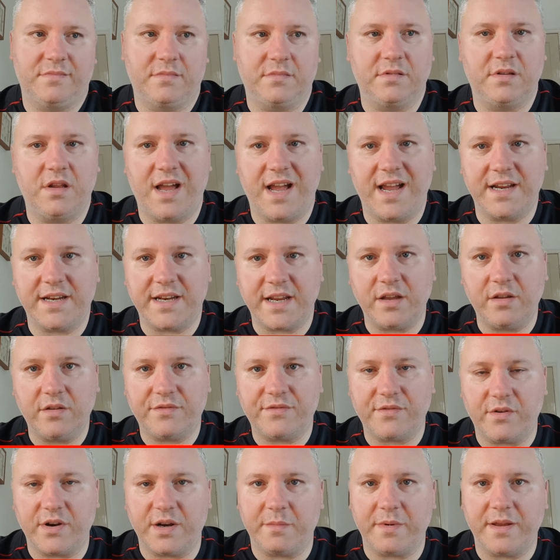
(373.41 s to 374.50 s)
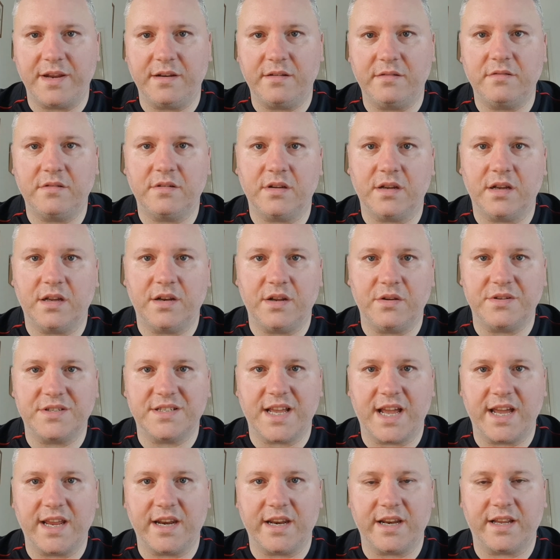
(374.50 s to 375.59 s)
not ideal throwing him in, a new
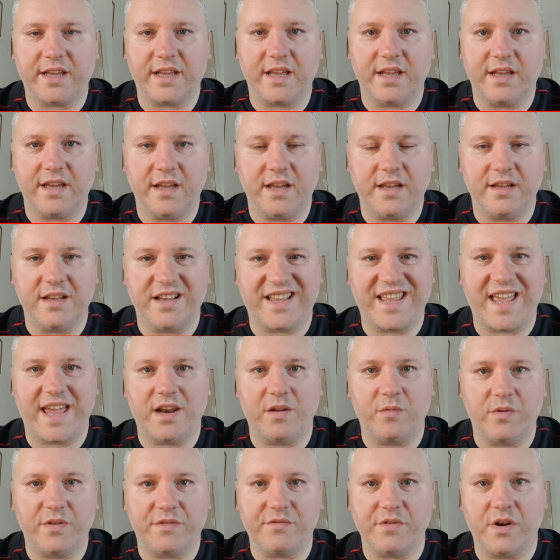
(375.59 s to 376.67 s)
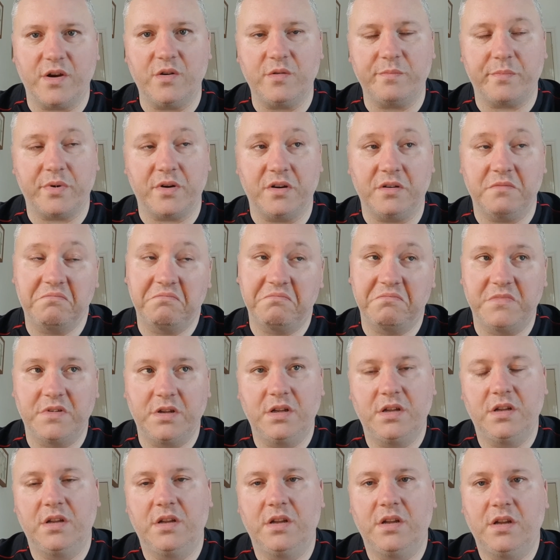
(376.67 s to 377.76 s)
signing at Kenilworth Road, but
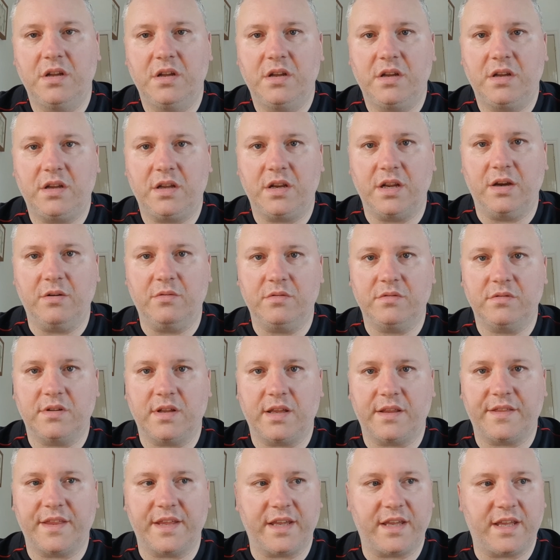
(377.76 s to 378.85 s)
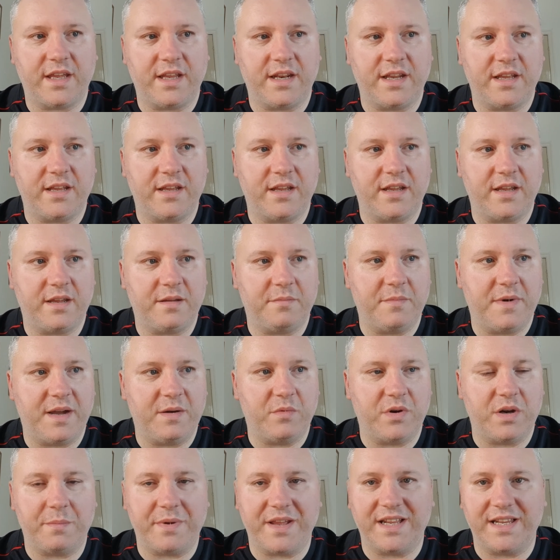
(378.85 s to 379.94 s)
you know, I think he might
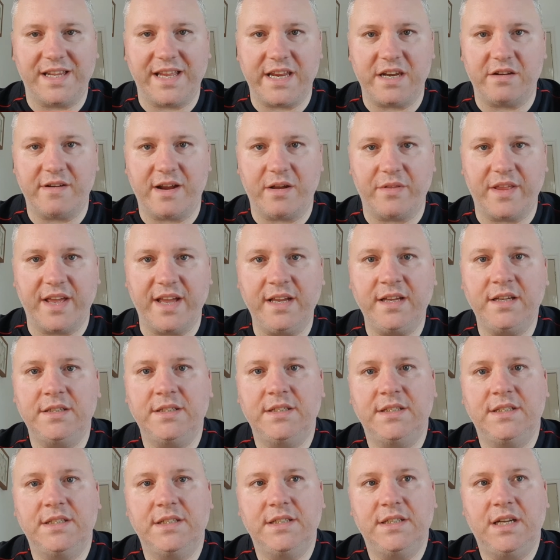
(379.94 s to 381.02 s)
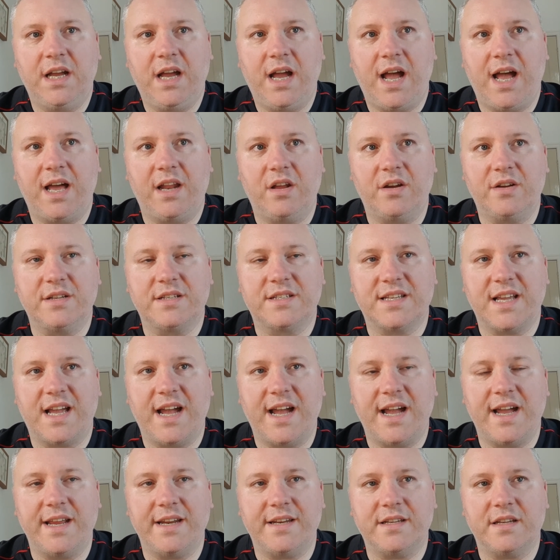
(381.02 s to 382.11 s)
want to be a leader out there.
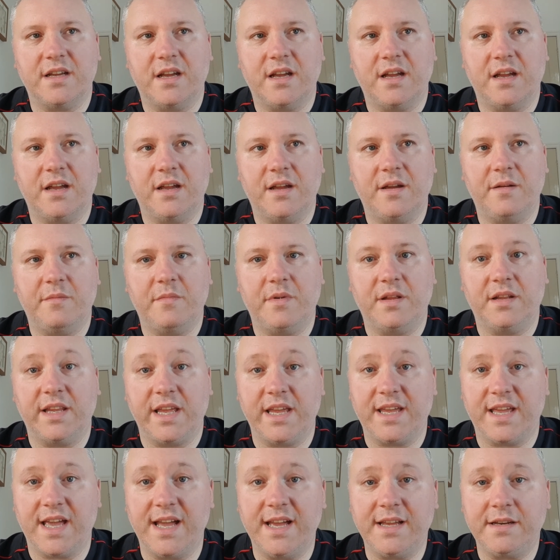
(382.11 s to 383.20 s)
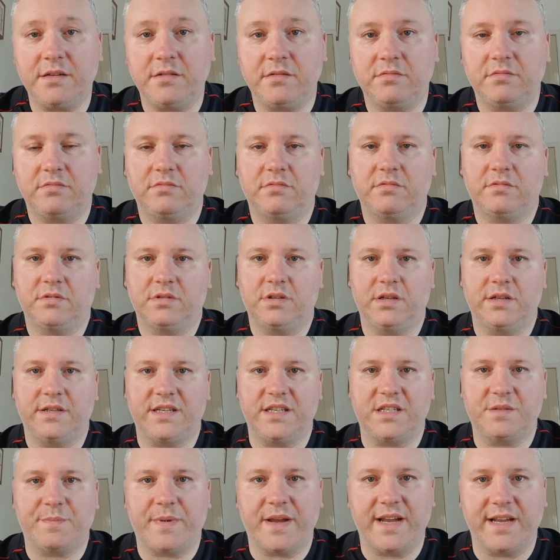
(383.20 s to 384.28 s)
Alongside Lingard,
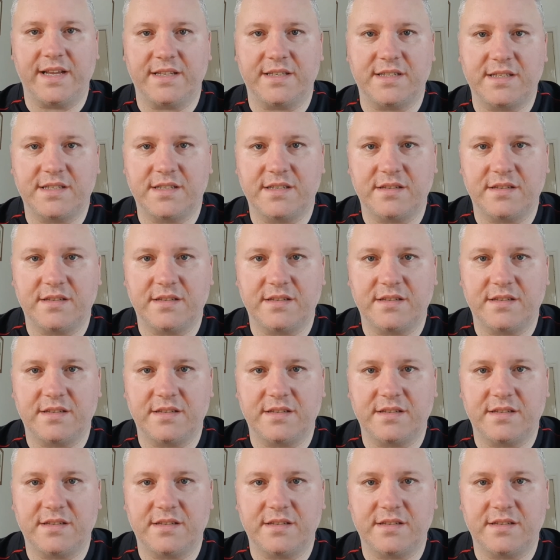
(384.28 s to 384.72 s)
despite